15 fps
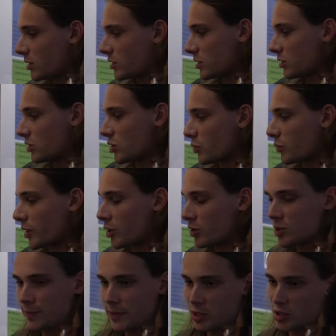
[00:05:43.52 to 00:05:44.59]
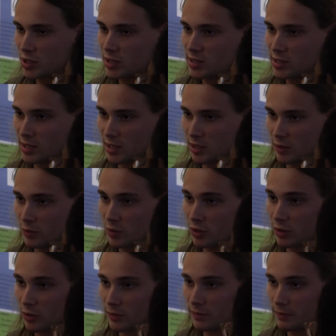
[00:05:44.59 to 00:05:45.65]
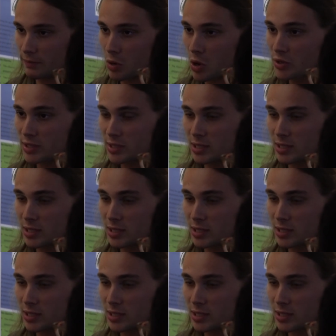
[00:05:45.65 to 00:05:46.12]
is this about, but it takes time that you